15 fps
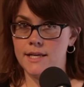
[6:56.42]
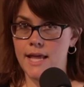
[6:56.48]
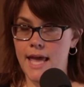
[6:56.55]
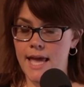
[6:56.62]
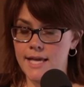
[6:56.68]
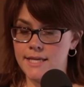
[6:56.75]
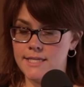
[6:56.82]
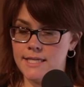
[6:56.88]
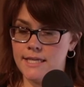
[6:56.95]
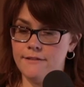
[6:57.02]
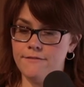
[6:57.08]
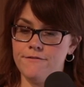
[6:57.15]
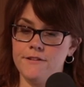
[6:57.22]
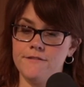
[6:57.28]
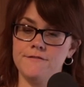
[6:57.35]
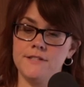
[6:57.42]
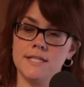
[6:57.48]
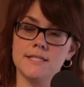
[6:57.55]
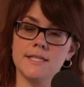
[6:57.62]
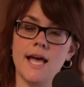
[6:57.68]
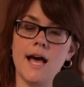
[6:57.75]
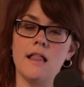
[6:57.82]
In
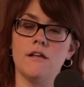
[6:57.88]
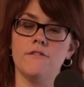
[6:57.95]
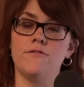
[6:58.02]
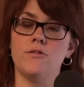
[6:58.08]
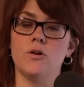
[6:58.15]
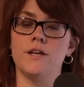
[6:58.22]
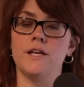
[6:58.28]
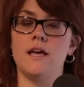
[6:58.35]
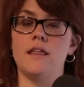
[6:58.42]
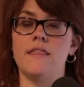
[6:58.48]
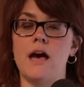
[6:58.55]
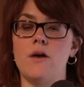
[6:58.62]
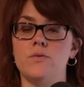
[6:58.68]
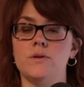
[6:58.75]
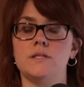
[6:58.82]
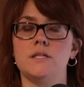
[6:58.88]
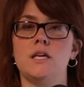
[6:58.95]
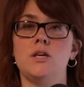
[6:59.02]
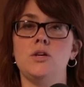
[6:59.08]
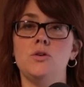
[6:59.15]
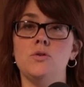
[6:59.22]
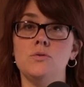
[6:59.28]
1850s California, that was
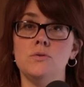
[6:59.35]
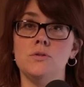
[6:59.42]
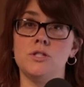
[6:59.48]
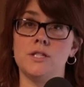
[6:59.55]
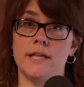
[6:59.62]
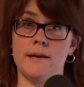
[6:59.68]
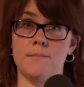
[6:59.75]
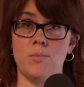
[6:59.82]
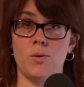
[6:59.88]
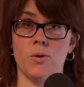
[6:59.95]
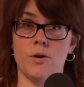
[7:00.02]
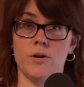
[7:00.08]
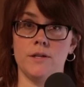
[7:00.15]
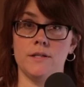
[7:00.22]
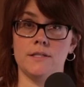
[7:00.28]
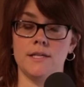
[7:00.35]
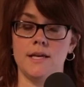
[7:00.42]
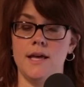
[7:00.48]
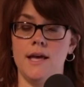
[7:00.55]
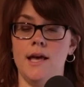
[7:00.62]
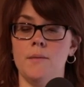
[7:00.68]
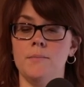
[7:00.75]
hugely important
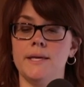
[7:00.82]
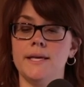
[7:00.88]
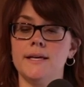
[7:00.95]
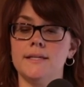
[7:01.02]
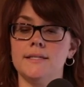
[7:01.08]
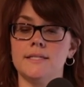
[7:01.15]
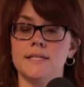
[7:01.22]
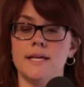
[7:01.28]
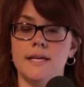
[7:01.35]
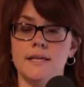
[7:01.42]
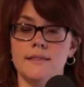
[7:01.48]
because